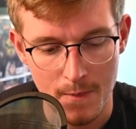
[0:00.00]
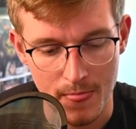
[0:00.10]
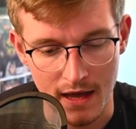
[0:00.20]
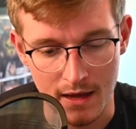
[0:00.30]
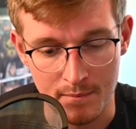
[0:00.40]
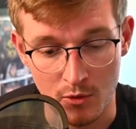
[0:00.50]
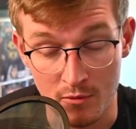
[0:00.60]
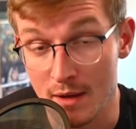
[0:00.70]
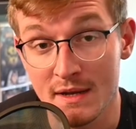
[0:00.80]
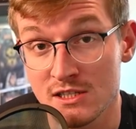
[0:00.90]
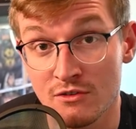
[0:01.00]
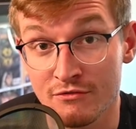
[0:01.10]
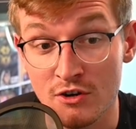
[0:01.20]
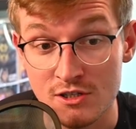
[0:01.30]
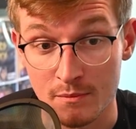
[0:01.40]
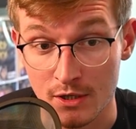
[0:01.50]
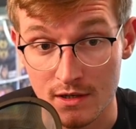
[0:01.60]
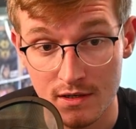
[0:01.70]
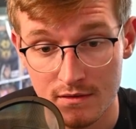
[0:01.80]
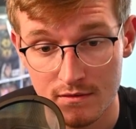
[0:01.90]
or maybe it's your first
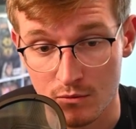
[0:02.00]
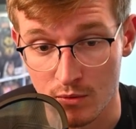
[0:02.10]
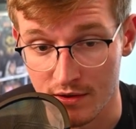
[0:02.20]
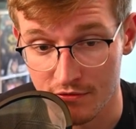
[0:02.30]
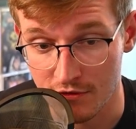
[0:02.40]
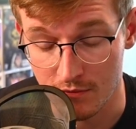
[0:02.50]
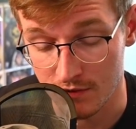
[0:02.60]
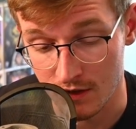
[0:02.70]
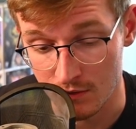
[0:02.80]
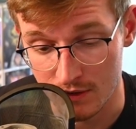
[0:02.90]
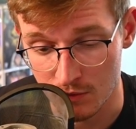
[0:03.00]
book in the